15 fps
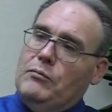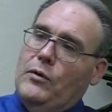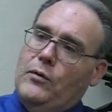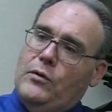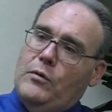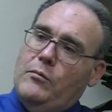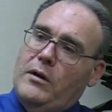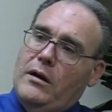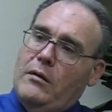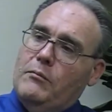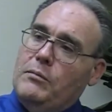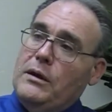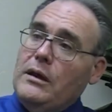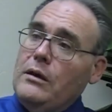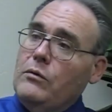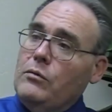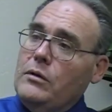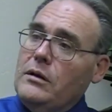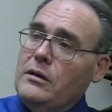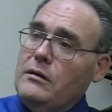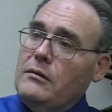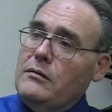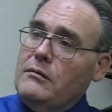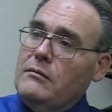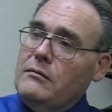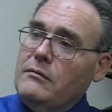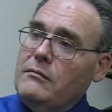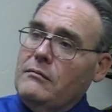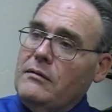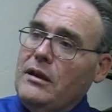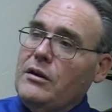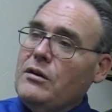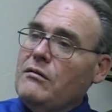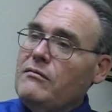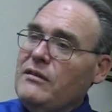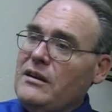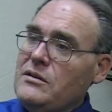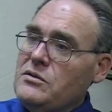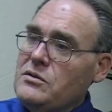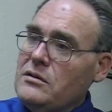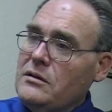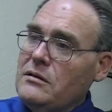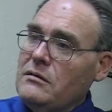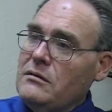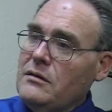polar bear and penguin intervention